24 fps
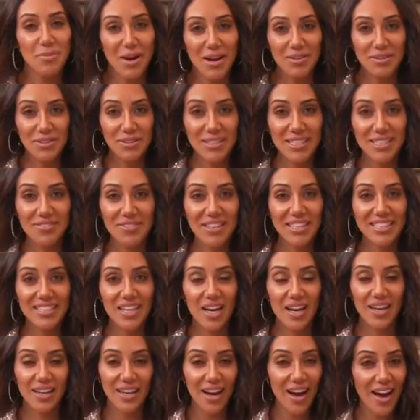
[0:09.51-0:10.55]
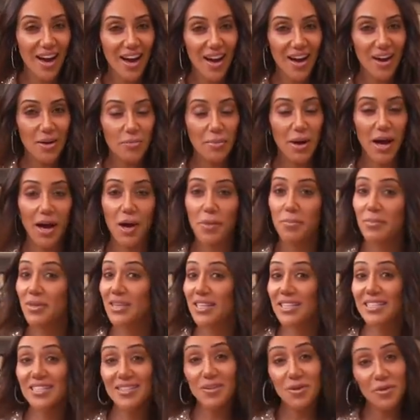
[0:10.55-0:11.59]
BravoTV.com. I'm
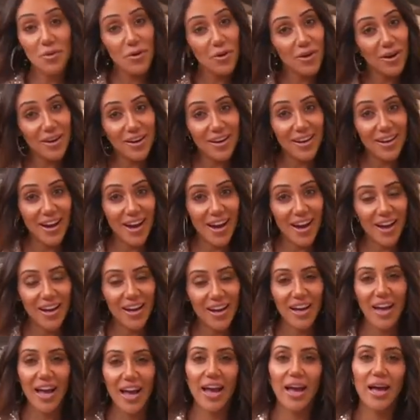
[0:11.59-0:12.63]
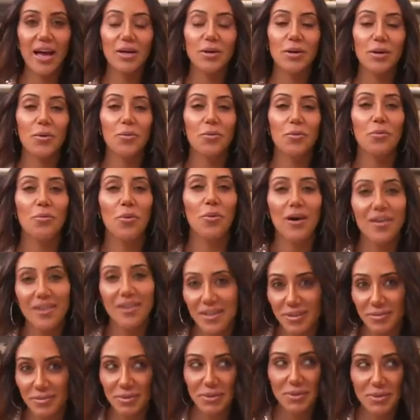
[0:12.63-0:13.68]
Melissa Gorga, and
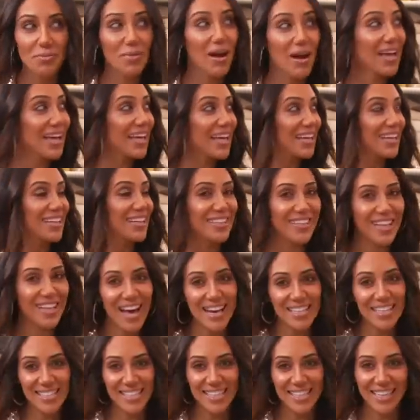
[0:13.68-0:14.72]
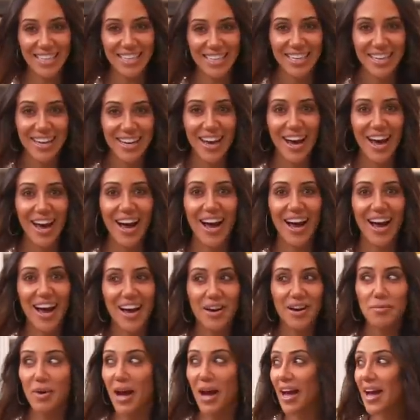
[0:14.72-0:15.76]
welcome to my closet.
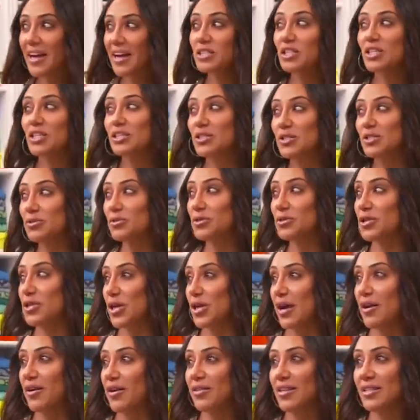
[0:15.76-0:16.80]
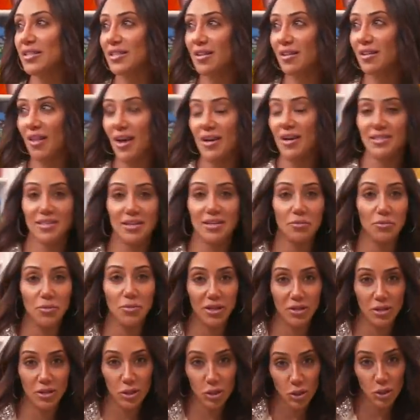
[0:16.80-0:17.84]
Um, I actually do share this closet
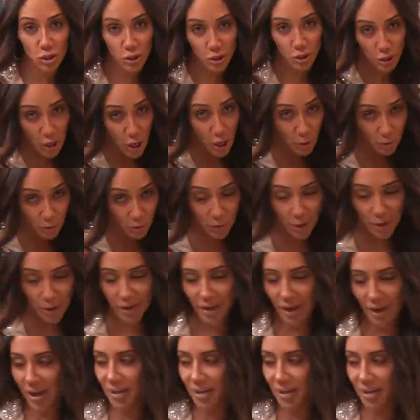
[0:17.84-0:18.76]
with Joe Gorga.